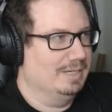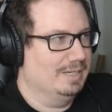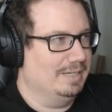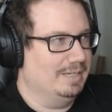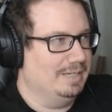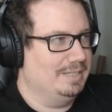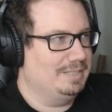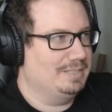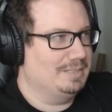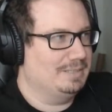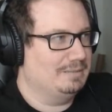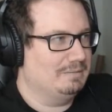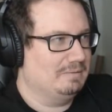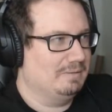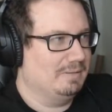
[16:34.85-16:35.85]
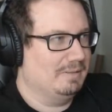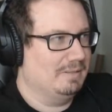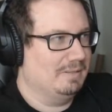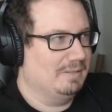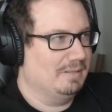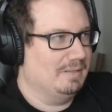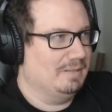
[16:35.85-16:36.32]
It's
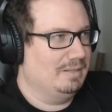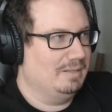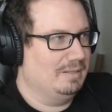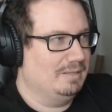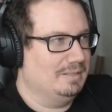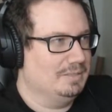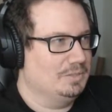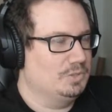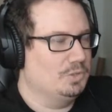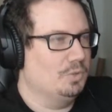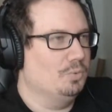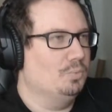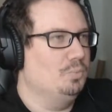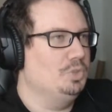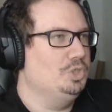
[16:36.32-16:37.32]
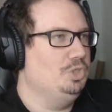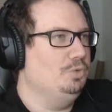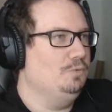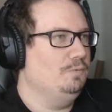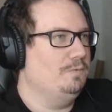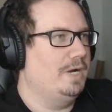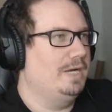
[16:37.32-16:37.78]
so would you
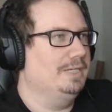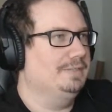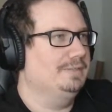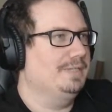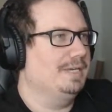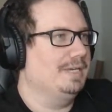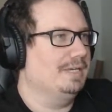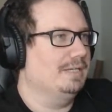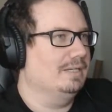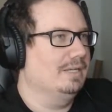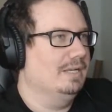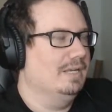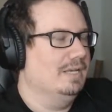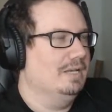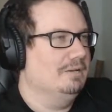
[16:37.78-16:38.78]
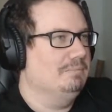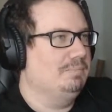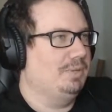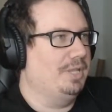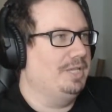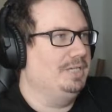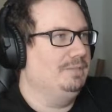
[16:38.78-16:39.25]
find that
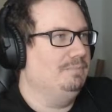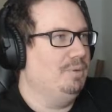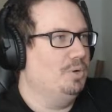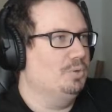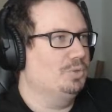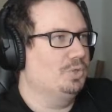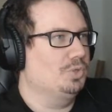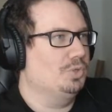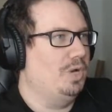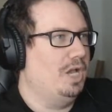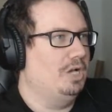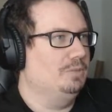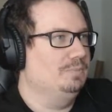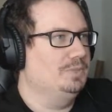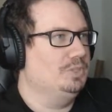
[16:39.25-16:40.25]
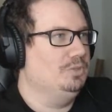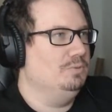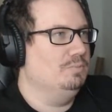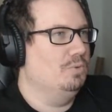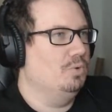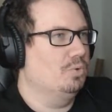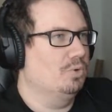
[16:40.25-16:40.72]
playing poker helps you
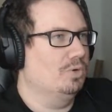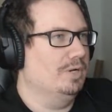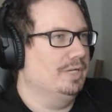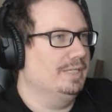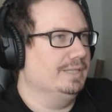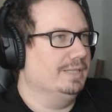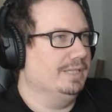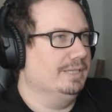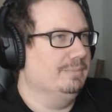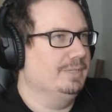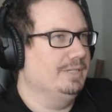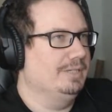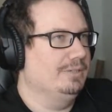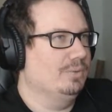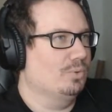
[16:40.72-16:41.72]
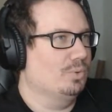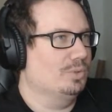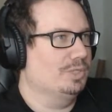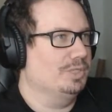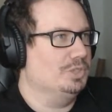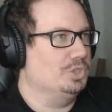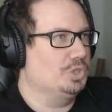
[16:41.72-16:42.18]
more in limited or
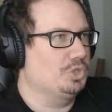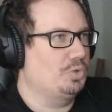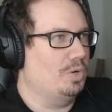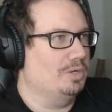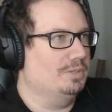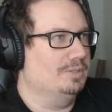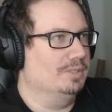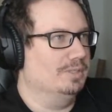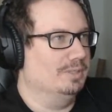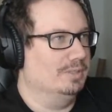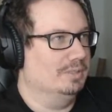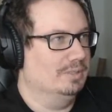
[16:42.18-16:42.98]
constructed?